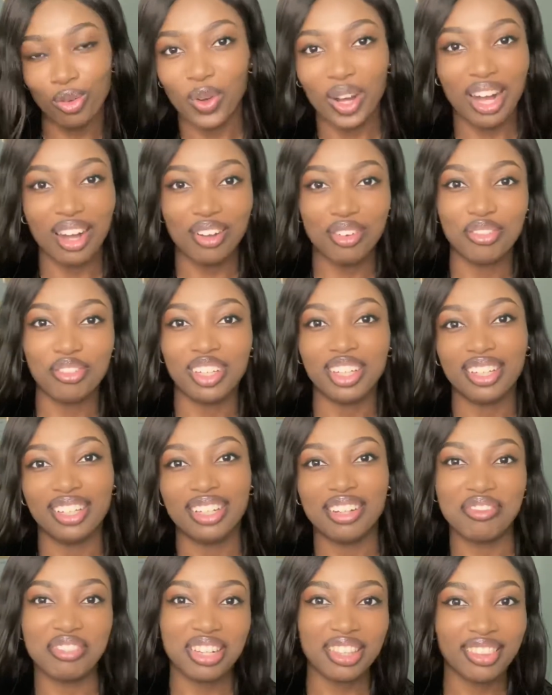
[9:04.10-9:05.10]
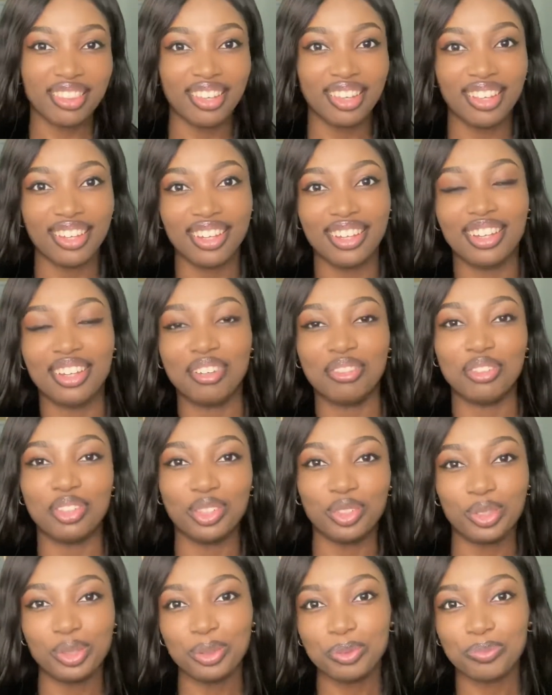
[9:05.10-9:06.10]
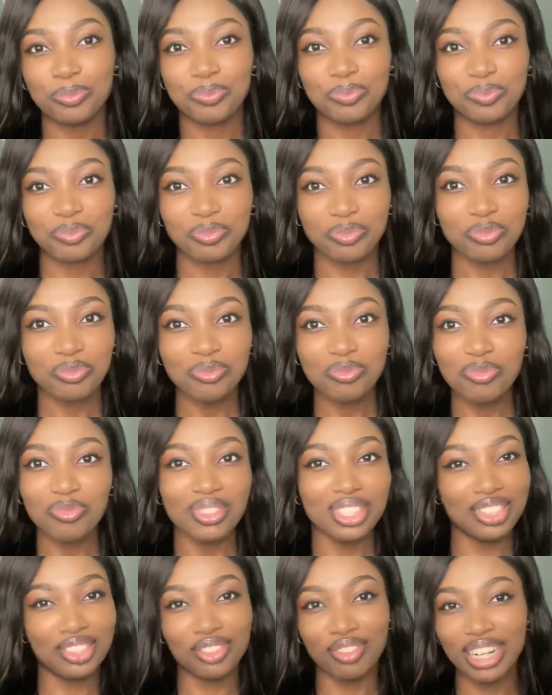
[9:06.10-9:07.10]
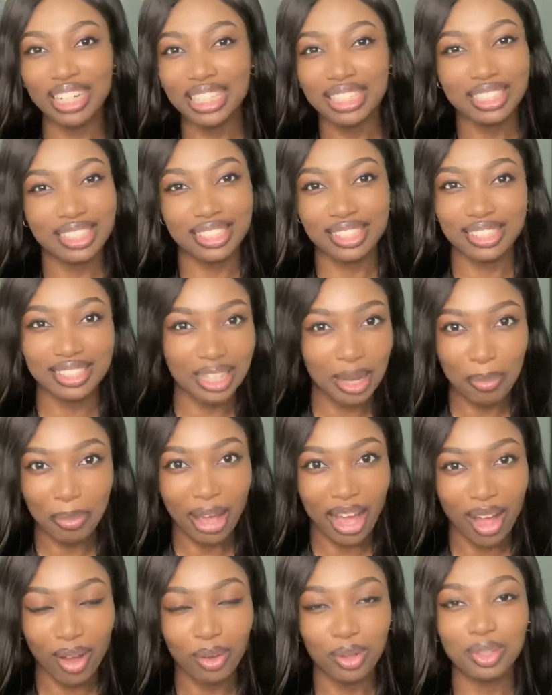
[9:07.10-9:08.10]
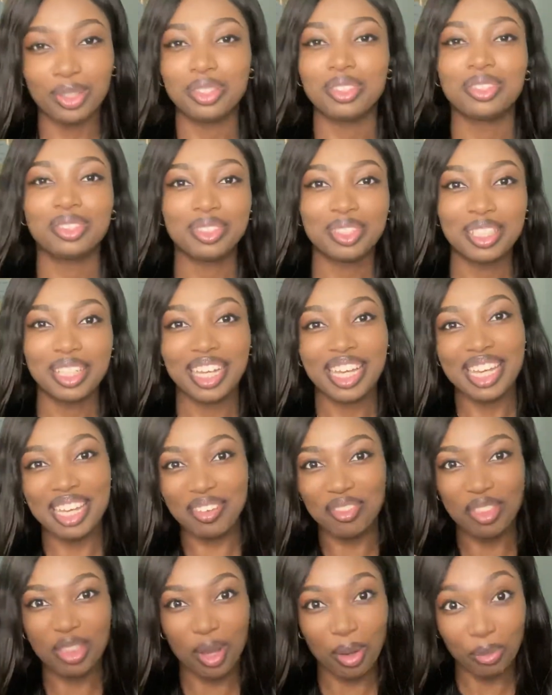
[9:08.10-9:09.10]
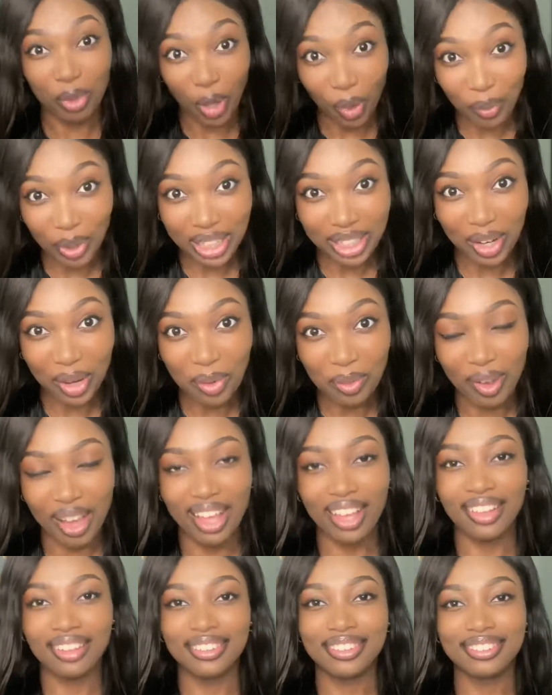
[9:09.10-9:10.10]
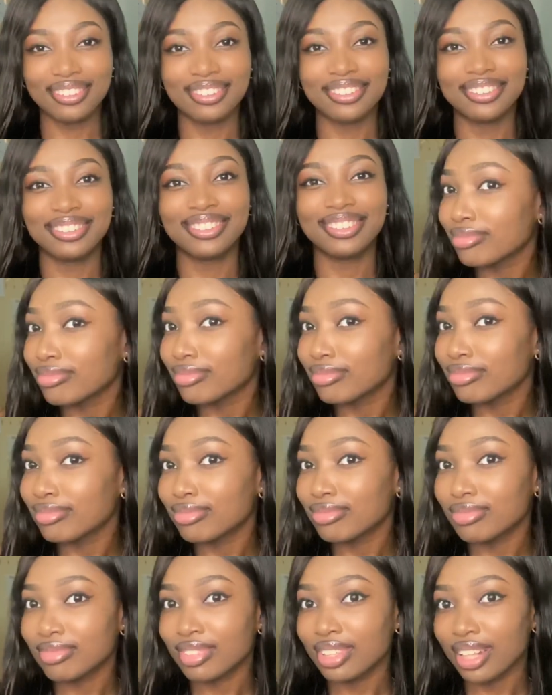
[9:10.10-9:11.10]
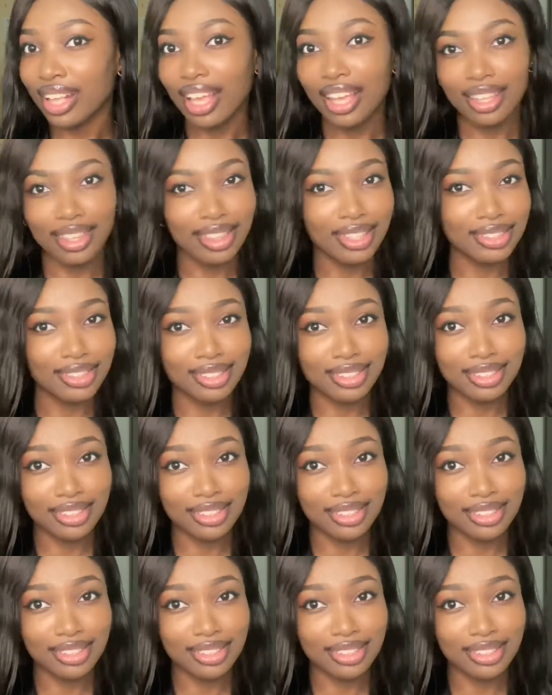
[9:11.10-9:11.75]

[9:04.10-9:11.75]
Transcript: outfit and everything. I feel it's ready to step out, even though I'm going nowhere. Like, this